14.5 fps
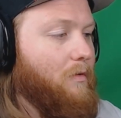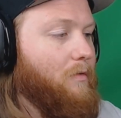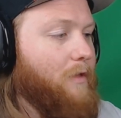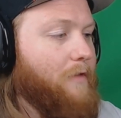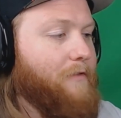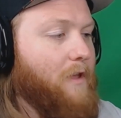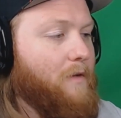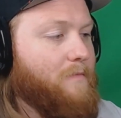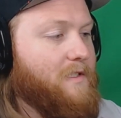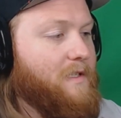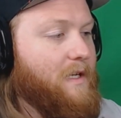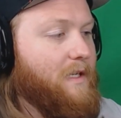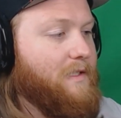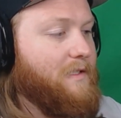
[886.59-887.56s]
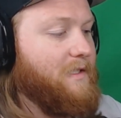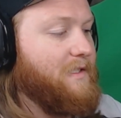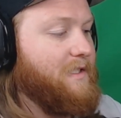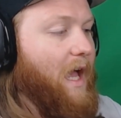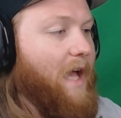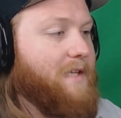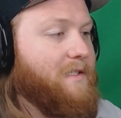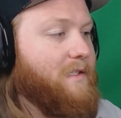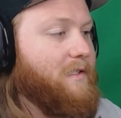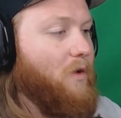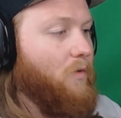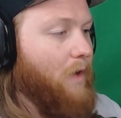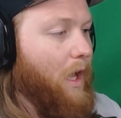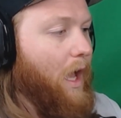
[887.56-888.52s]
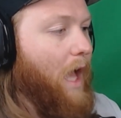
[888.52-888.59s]
the thumbsticks, the sizes.
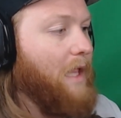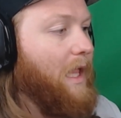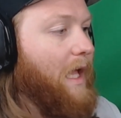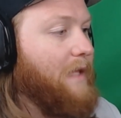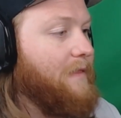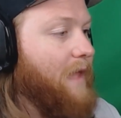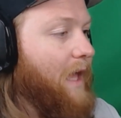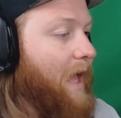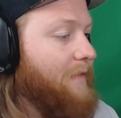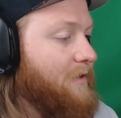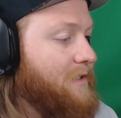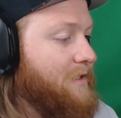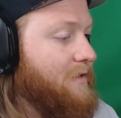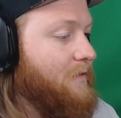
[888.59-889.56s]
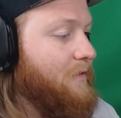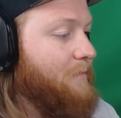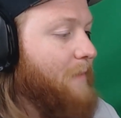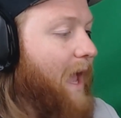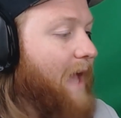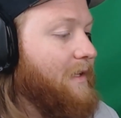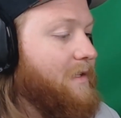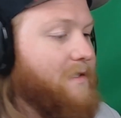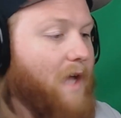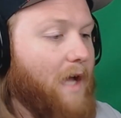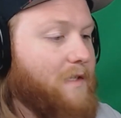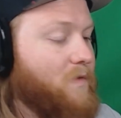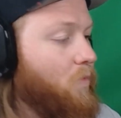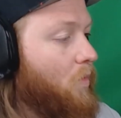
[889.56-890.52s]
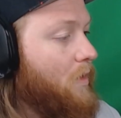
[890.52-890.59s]
Okay, I like that. They're still the
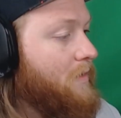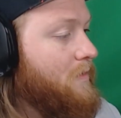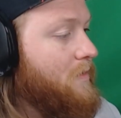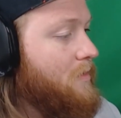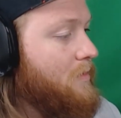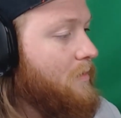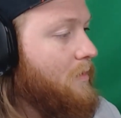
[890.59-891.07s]
magnetized ones.